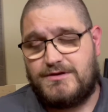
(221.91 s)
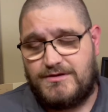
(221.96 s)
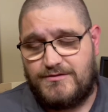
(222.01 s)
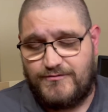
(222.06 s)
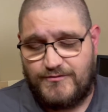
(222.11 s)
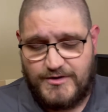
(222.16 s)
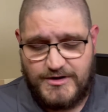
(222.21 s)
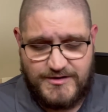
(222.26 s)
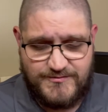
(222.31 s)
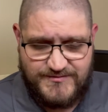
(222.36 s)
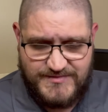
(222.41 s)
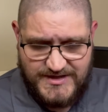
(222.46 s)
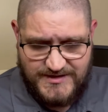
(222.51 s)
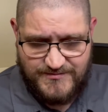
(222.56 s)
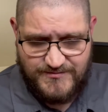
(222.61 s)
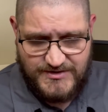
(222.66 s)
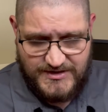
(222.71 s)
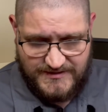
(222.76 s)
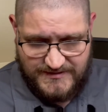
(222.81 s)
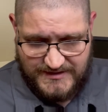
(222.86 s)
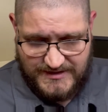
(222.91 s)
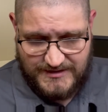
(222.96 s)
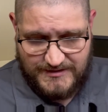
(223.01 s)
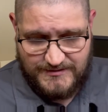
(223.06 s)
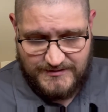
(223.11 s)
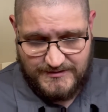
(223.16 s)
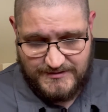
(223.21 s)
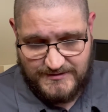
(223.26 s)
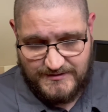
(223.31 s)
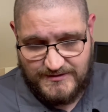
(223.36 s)
And what I mean by
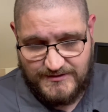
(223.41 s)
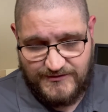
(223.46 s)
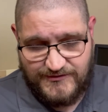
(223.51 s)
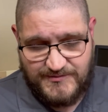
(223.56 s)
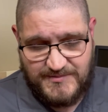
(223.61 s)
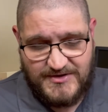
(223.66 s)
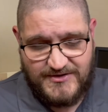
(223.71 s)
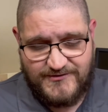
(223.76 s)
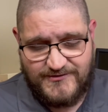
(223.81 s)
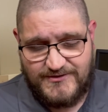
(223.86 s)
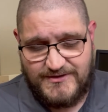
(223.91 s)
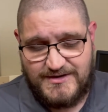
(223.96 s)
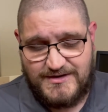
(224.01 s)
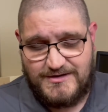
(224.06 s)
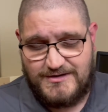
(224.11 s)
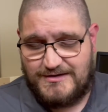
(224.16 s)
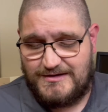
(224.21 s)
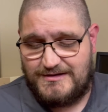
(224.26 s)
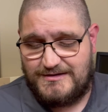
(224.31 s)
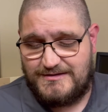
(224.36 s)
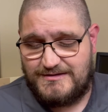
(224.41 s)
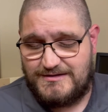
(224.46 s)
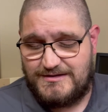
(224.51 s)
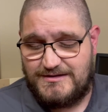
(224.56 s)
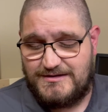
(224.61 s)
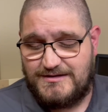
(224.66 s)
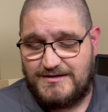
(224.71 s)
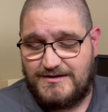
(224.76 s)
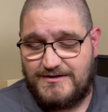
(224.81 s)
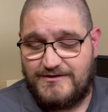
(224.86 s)
that, especially in
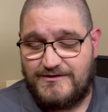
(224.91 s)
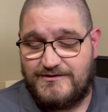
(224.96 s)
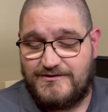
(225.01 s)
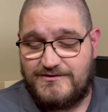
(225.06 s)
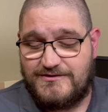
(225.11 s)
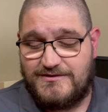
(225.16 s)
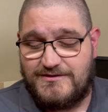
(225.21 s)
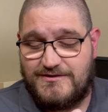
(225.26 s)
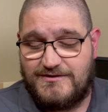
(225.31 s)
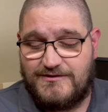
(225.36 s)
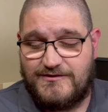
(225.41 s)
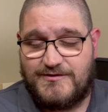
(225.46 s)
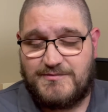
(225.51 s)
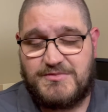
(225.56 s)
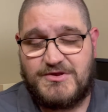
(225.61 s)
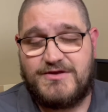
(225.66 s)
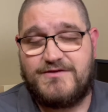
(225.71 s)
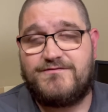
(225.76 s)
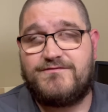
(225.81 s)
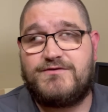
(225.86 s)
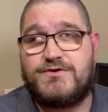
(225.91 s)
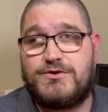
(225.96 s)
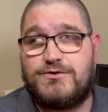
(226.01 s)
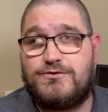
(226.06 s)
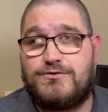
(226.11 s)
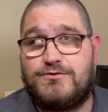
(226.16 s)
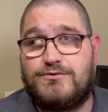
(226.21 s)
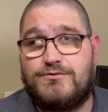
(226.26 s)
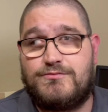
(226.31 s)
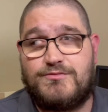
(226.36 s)
the split
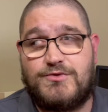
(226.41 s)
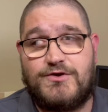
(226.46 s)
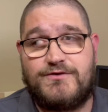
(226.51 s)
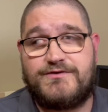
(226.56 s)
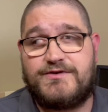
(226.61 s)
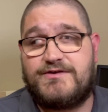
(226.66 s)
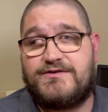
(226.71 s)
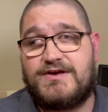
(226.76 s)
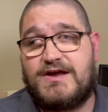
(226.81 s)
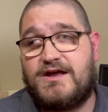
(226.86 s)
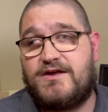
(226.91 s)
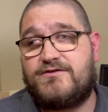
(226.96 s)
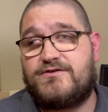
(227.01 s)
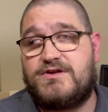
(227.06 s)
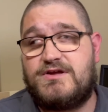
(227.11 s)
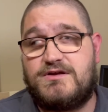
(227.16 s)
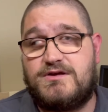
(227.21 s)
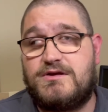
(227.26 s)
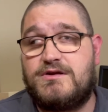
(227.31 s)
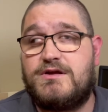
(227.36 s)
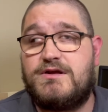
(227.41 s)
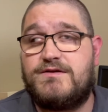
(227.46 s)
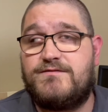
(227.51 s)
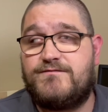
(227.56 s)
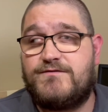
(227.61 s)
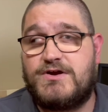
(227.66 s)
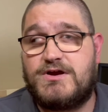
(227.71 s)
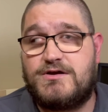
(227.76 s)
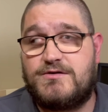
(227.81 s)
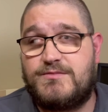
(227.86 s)
view multitasking
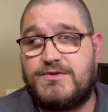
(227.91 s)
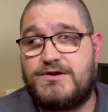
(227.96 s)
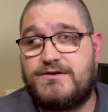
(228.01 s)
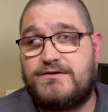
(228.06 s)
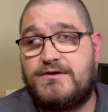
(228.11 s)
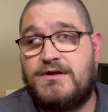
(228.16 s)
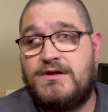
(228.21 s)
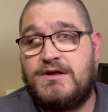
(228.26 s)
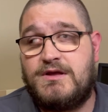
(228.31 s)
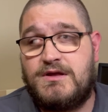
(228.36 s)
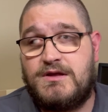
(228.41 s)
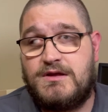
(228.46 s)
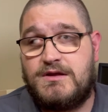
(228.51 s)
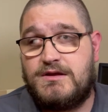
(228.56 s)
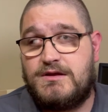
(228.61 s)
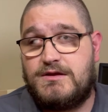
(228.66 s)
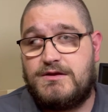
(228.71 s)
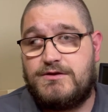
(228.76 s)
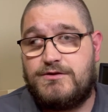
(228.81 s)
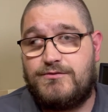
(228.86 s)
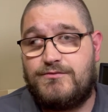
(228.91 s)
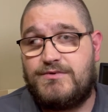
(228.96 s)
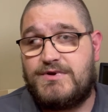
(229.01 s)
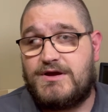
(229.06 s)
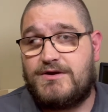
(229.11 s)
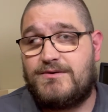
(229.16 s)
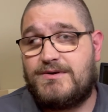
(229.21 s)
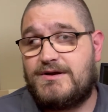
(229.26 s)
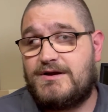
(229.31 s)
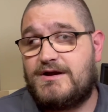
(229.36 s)
environment, you
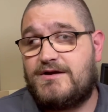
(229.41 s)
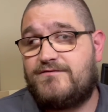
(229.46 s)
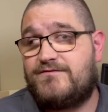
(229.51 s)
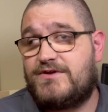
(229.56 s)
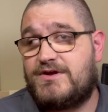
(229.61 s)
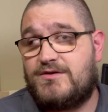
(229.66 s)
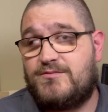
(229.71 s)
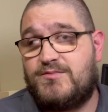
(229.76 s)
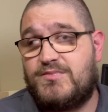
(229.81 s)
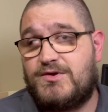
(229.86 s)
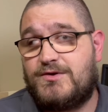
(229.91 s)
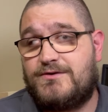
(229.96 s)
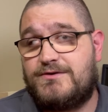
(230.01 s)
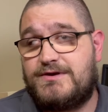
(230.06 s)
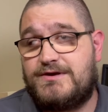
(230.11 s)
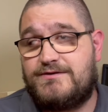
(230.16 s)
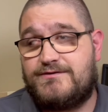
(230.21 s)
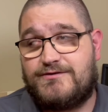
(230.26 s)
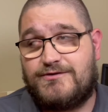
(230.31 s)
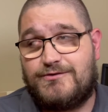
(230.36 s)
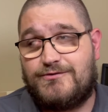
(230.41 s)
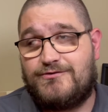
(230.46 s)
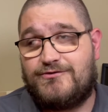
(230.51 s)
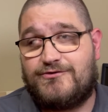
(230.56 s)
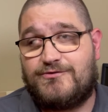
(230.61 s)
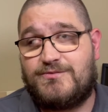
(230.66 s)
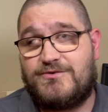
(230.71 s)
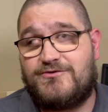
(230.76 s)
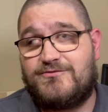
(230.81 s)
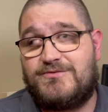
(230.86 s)
now have the ability to
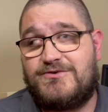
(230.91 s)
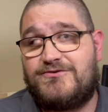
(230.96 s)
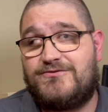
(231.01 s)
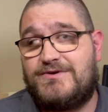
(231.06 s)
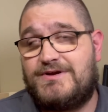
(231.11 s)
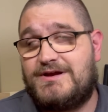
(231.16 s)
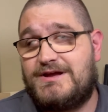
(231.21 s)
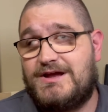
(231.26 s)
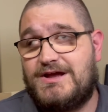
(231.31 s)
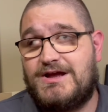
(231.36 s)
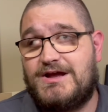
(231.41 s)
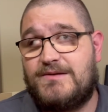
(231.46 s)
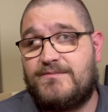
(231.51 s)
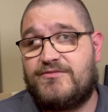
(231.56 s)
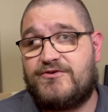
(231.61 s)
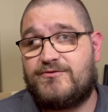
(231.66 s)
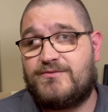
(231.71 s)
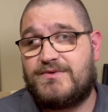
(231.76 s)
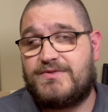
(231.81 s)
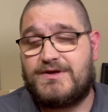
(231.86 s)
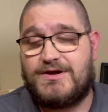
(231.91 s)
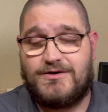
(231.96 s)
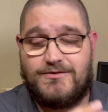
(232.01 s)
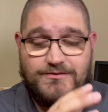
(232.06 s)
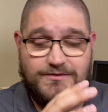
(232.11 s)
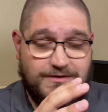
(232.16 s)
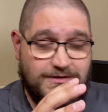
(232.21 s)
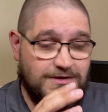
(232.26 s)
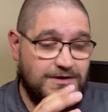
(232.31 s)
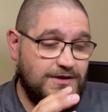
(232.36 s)
switch between apps
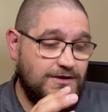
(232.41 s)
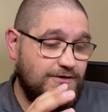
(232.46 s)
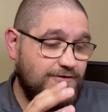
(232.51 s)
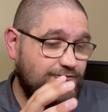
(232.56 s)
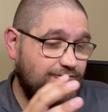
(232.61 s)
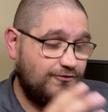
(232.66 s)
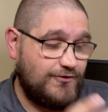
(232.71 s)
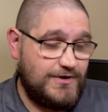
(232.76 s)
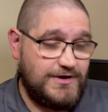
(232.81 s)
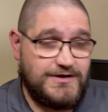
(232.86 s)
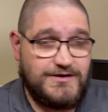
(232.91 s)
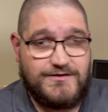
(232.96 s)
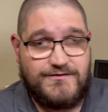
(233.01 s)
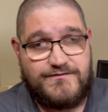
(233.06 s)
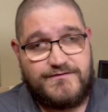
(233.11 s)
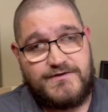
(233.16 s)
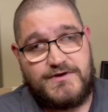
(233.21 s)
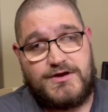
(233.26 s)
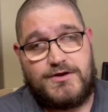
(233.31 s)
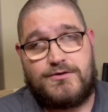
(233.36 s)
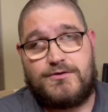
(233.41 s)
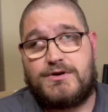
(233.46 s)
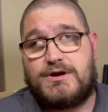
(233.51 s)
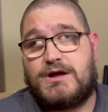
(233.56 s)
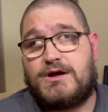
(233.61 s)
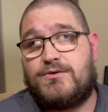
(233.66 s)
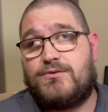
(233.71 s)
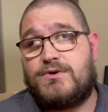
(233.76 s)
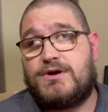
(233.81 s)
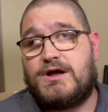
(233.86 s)
without trying to figure
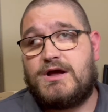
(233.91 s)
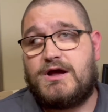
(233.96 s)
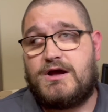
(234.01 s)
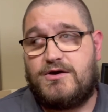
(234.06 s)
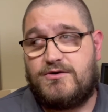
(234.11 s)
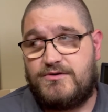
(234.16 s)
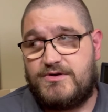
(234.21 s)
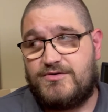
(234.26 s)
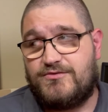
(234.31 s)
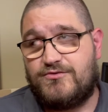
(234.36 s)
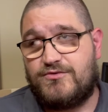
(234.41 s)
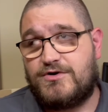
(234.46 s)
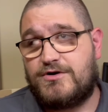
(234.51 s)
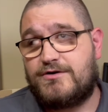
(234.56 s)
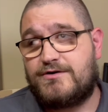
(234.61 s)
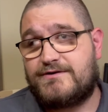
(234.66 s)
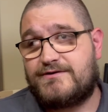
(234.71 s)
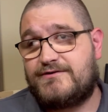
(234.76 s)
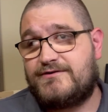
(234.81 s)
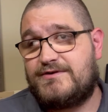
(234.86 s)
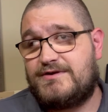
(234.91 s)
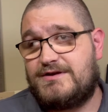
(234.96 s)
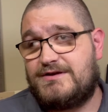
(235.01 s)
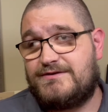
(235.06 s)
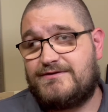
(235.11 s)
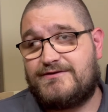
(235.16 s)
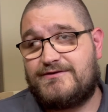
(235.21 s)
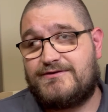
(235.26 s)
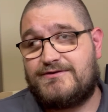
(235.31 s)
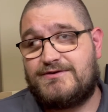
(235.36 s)
out how it works.
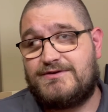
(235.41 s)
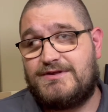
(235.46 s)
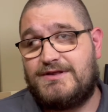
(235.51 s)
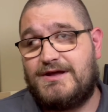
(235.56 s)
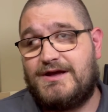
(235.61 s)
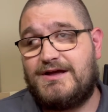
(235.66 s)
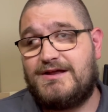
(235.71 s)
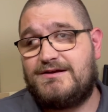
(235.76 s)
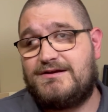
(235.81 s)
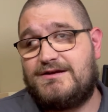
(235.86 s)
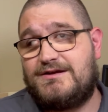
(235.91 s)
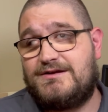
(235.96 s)
It's not